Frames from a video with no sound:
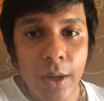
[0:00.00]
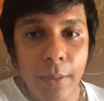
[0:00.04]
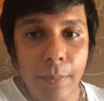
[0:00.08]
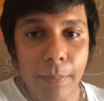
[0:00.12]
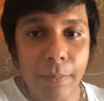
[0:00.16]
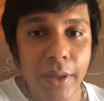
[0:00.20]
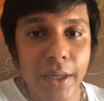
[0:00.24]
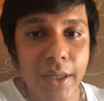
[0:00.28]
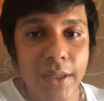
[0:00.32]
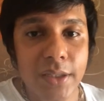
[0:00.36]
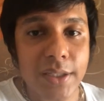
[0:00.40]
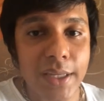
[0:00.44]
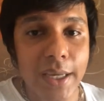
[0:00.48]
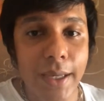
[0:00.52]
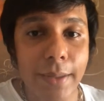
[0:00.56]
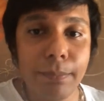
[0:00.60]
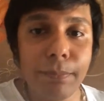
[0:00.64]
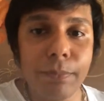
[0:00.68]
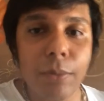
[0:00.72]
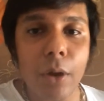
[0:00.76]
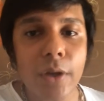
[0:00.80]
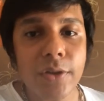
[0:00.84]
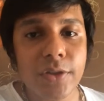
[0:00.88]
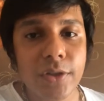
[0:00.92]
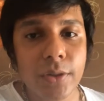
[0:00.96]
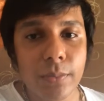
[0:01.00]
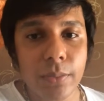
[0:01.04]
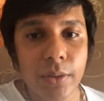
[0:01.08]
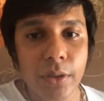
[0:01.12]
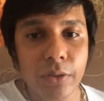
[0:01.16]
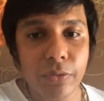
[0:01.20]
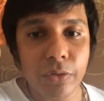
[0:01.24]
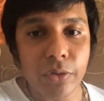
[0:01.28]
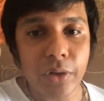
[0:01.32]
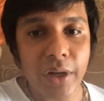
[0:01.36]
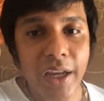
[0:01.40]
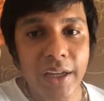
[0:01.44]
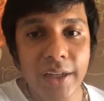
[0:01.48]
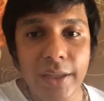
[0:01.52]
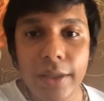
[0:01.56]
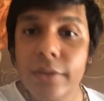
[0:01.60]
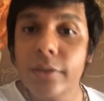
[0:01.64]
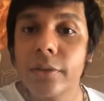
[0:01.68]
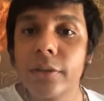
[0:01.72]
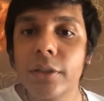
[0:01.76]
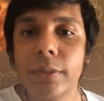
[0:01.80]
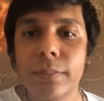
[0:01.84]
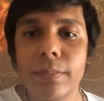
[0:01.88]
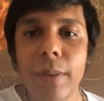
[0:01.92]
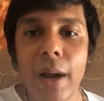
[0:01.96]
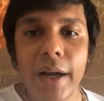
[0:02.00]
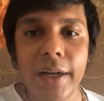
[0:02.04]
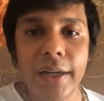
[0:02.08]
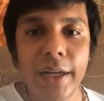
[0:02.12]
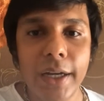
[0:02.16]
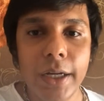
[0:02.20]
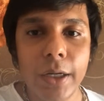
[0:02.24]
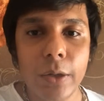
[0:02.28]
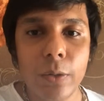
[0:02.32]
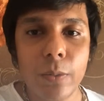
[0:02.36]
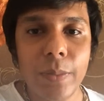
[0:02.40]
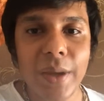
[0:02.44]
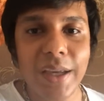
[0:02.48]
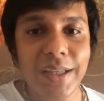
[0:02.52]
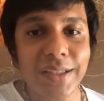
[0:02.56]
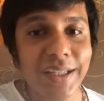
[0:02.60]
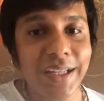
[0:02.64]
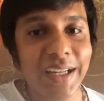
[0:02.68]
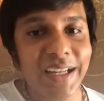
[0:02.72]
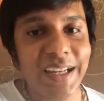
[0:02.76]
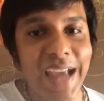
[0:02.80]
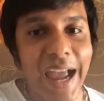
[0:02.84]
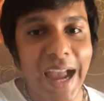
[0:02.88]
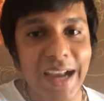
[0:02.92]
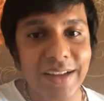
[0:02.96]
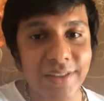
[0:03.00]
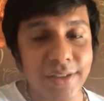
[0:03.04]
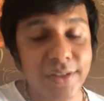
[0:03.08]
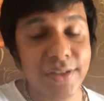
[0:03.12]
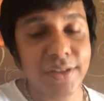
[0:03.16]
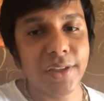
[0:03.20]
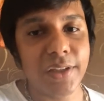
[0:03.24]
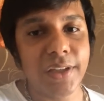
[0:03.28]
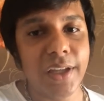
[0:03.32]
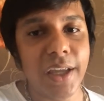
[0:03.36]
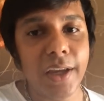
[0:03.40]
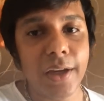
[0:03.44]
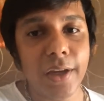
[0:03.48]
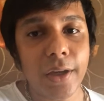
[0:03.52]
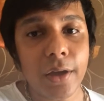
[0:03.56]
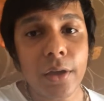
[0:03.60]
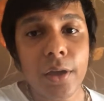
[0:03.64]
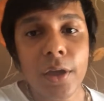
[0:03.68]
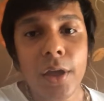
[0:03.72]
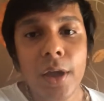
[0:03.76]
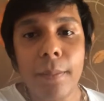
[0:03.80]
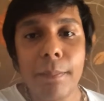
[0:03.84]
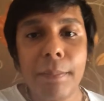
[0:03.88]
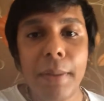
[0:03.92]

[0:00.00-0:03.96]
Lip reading: makes impossible for any third party to basically access the data,